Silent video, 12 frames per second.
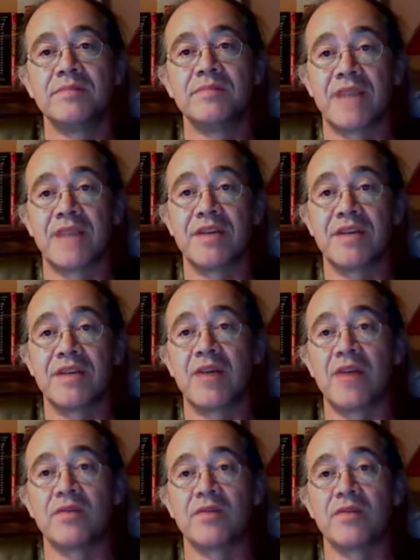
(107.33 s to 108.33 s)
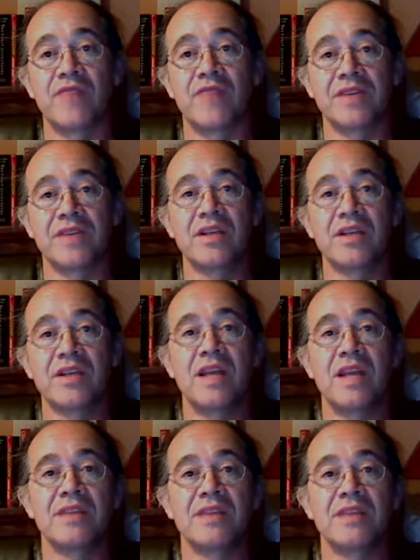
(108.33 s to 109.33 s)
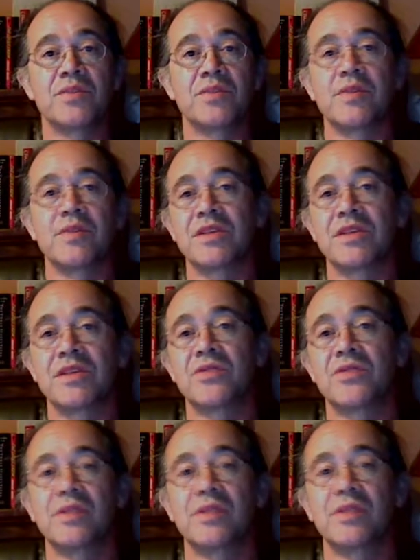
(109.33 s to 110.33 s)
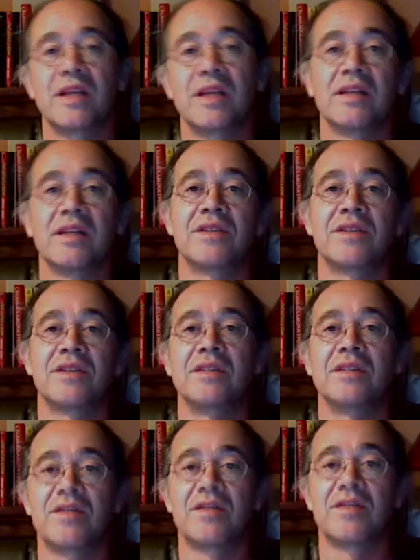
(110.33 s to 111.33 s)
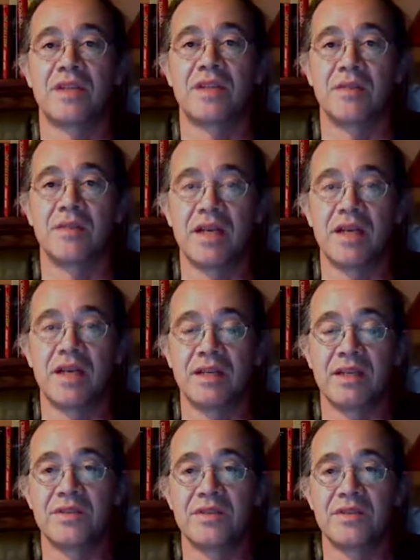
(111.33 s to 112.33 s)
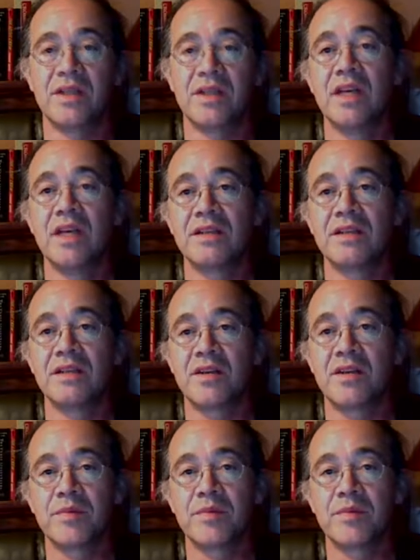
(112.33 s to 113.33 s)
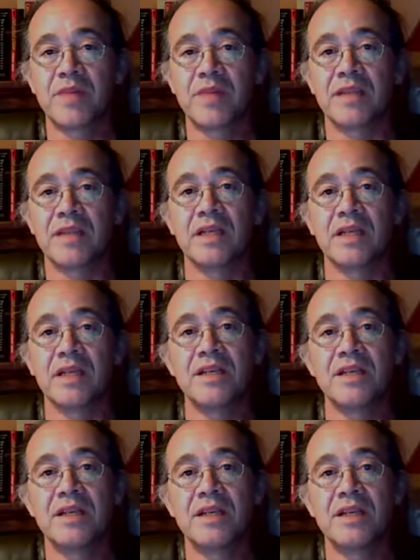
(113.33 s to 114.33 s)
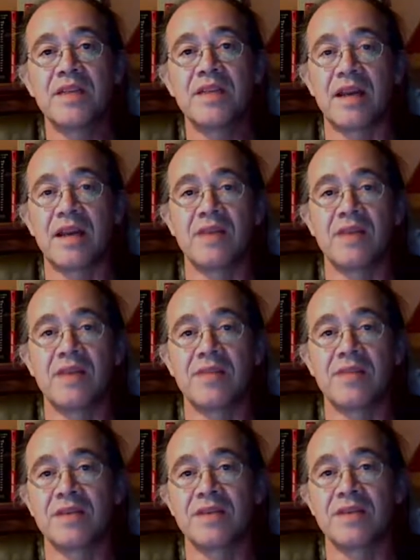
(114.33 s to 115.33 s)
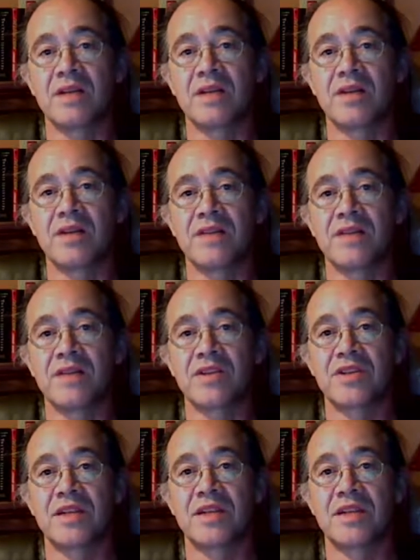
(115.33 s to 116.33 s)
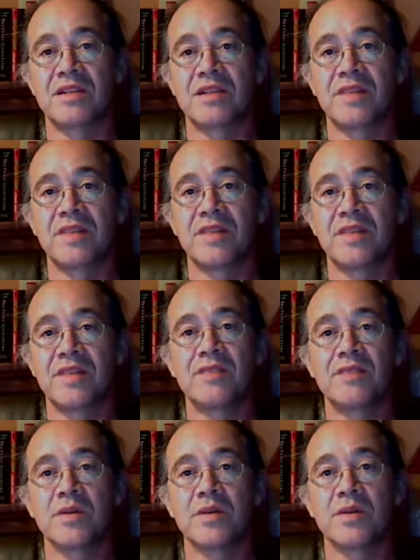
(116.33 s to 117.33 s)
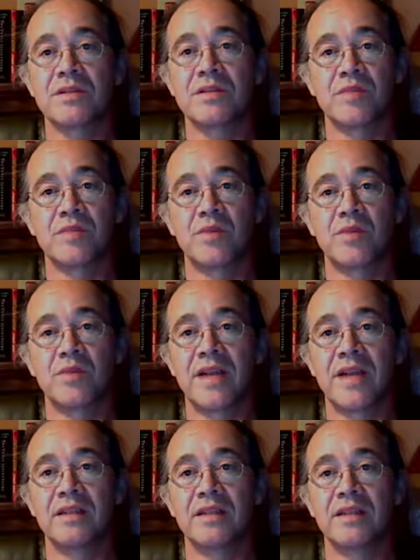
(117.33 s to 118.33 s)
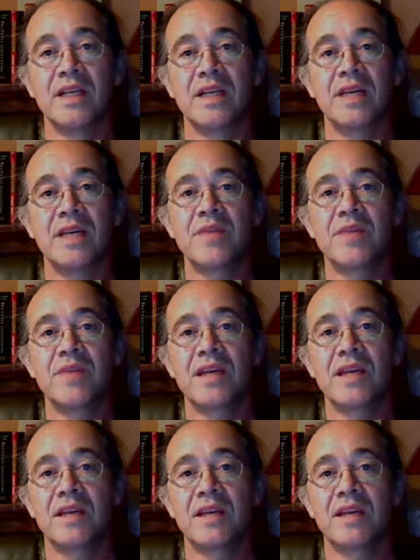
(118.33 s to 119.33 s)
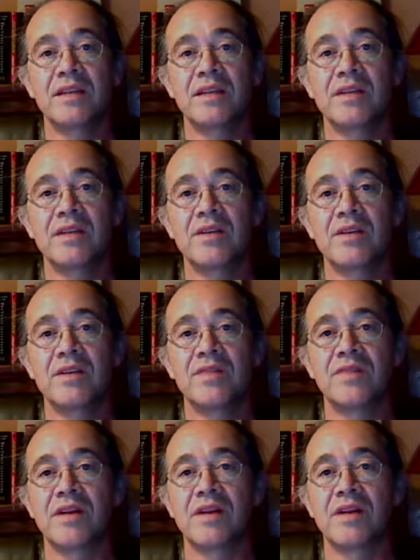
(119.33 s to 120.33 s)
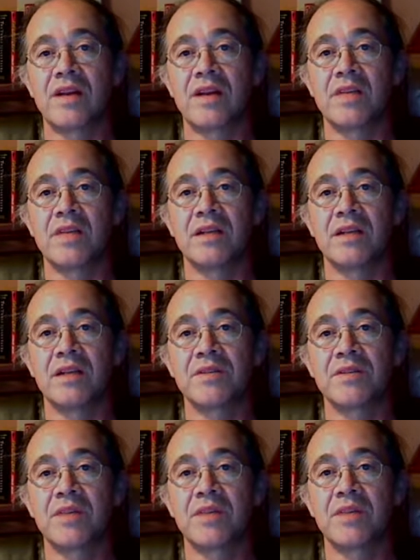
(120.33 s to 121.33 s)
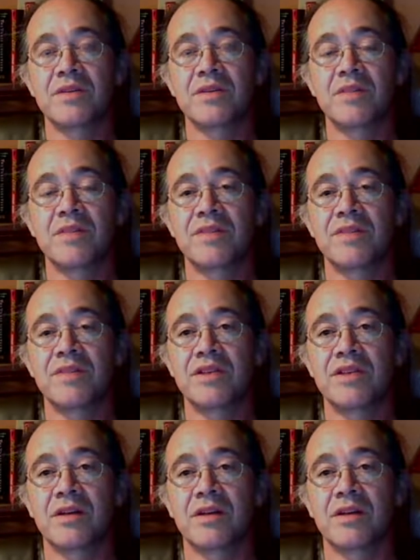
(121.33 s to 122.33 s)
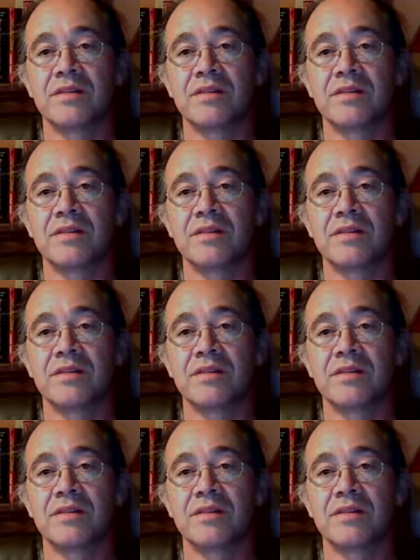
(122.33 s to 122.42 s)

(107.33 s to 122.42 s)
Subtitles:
down to however fast the Canadians, who pretty much control the ecologically devastating mining industry, could tear up the planet to get that $100,000 an ounce shiny stuff, and of course, you could weigh it. And with a hand calculator, you could figure out how many dollars the bankers would have to share.